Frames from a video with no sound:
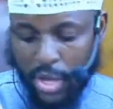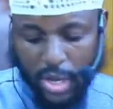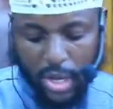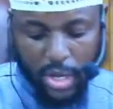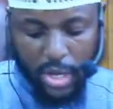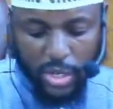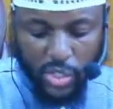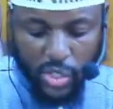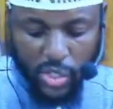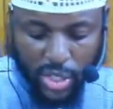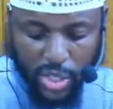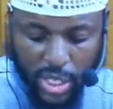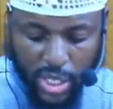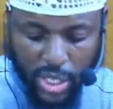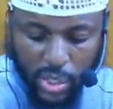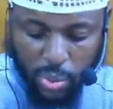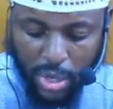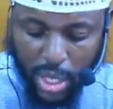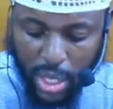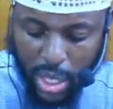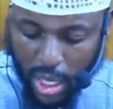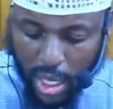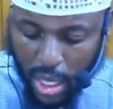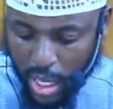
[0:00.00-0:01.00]
So this one
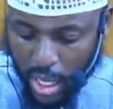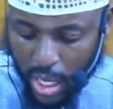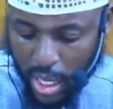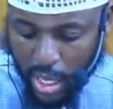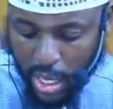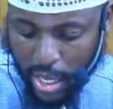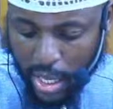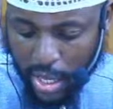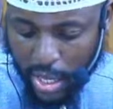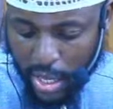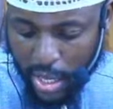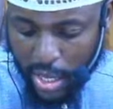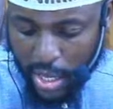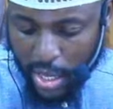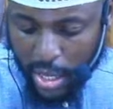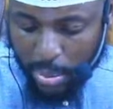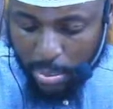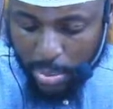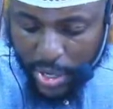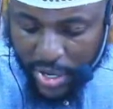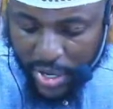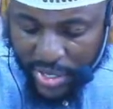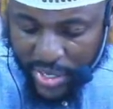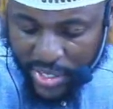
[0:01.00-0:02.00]
here,
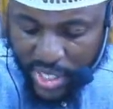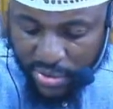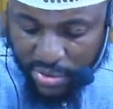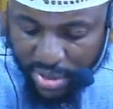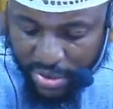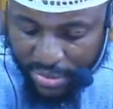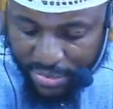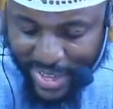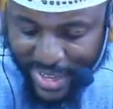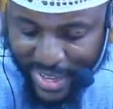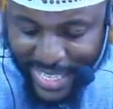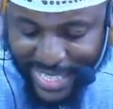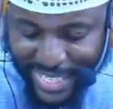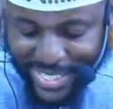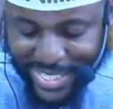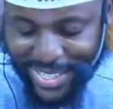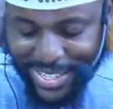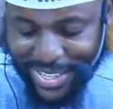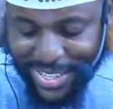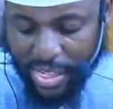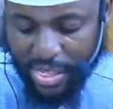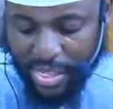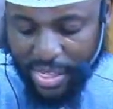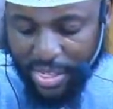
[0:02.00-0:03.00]
because of the fact
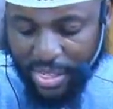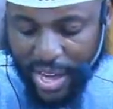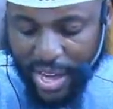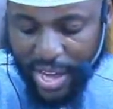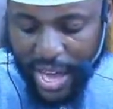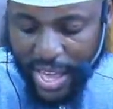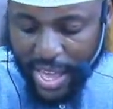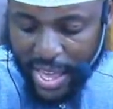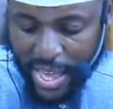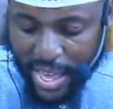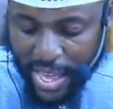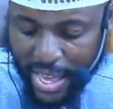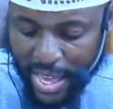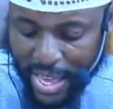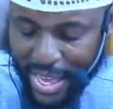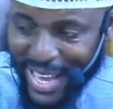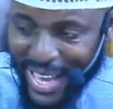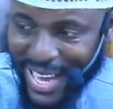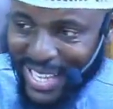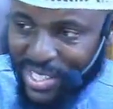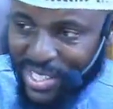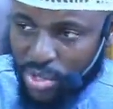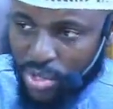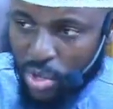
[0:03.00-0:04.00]
that it
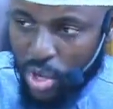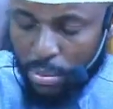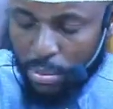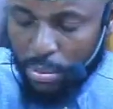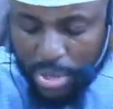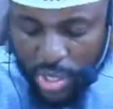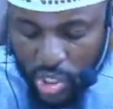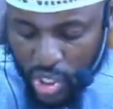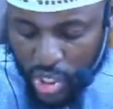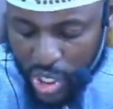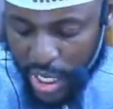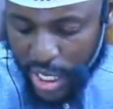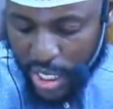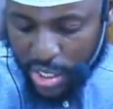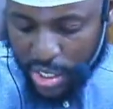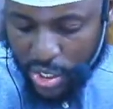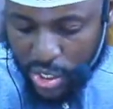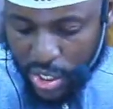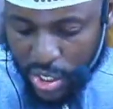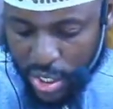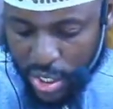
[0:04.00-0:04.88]
has not been changed,